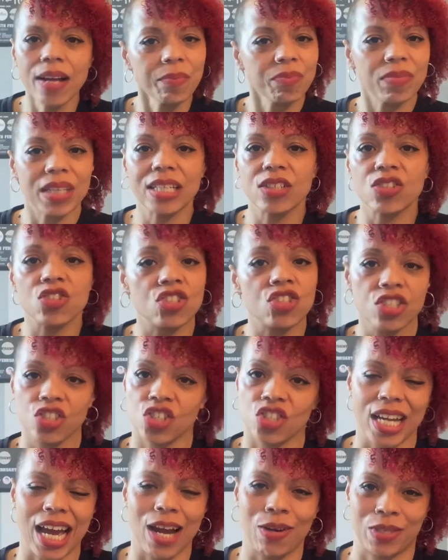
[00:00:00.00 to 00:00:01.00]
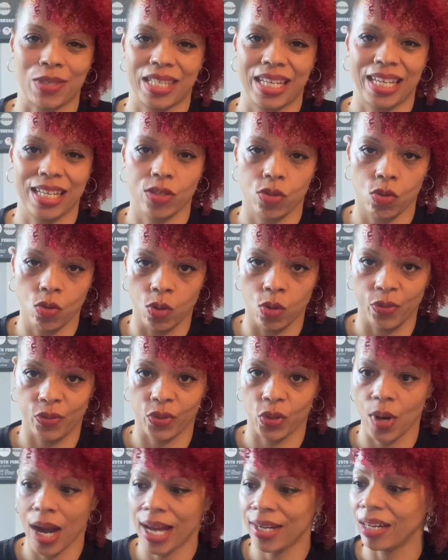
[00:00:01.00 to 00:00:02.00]
It's just shouting. It's
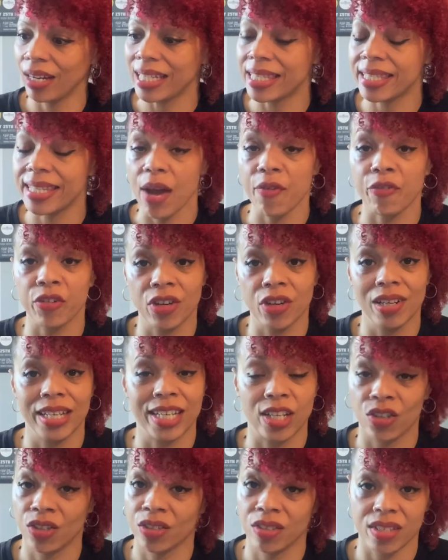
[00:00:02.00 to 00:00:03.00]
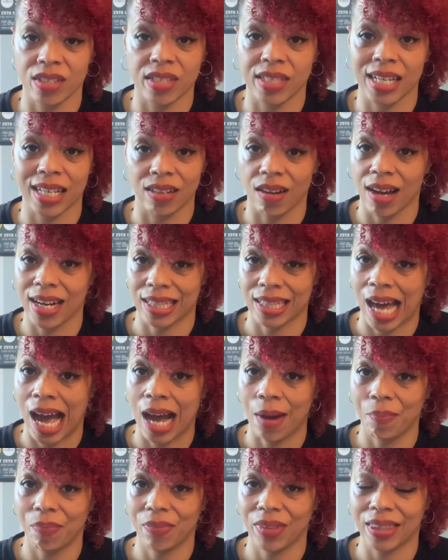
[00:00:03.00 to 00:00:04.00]
awful. And I definitely couldn't sing like
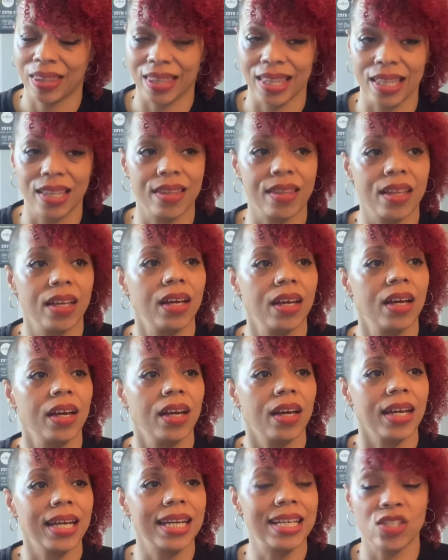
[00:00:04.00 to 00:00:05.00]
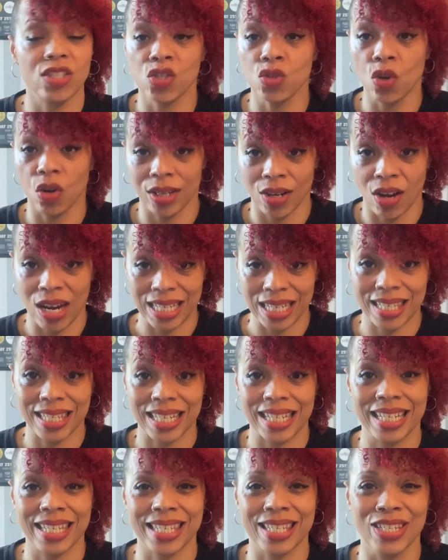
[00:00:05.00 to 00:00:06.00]
that. It's not nice to
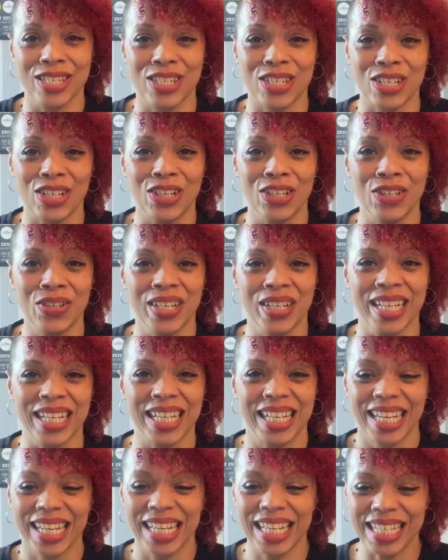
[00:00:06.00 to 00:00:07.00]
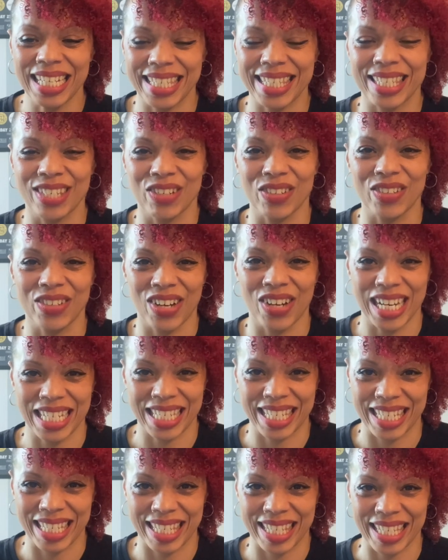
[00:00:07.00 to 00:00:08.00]
listen to, it's not nice
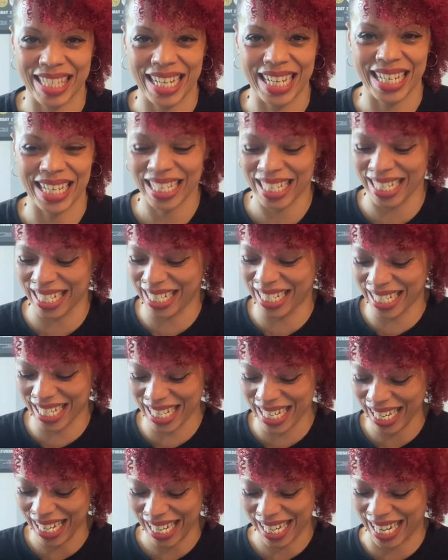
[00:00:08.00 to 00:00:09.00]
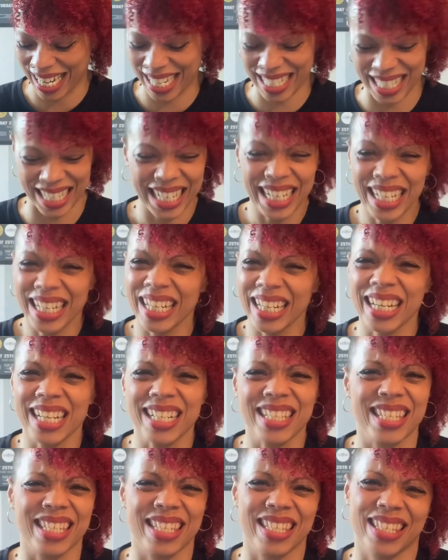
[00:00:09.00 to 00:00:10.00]
to sing, and
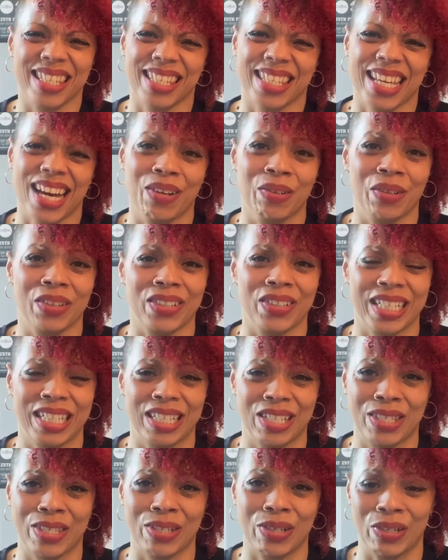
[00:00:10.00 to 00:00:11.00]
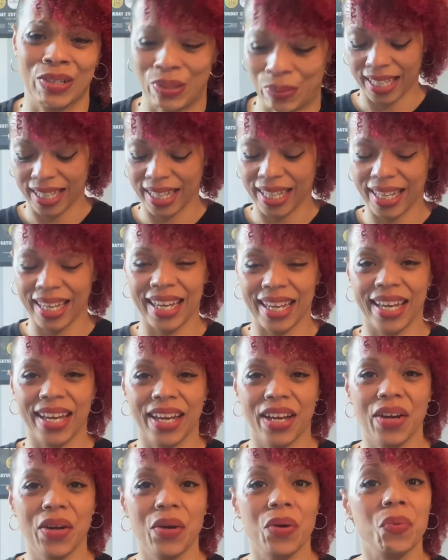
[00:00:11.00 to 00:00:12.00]
it doesn't sound good in a song.
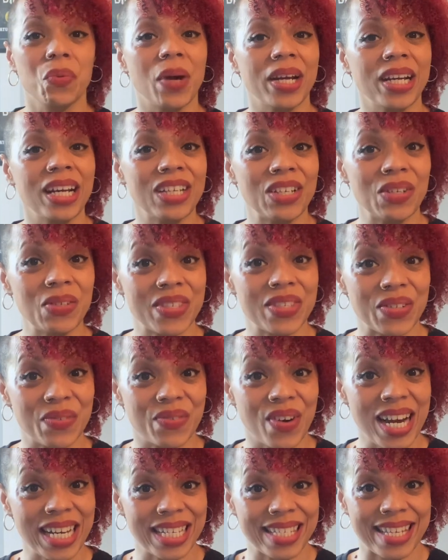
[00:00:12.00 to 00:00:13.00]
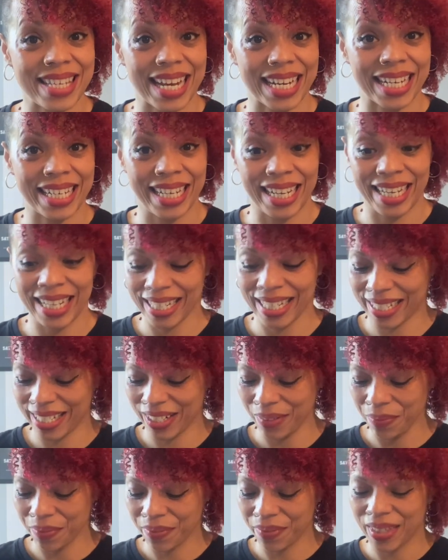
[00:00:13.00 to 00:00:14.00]
When I use the right technique,
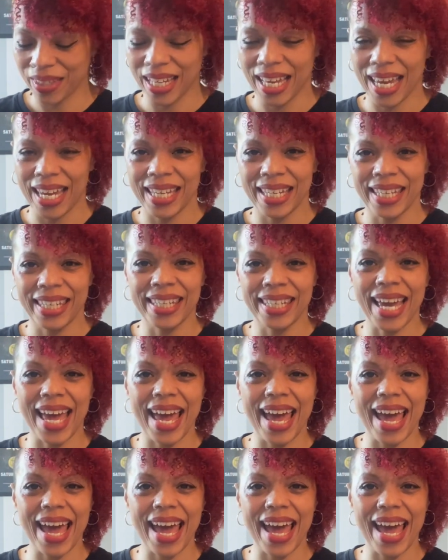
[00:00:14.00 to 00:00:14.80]
yeah,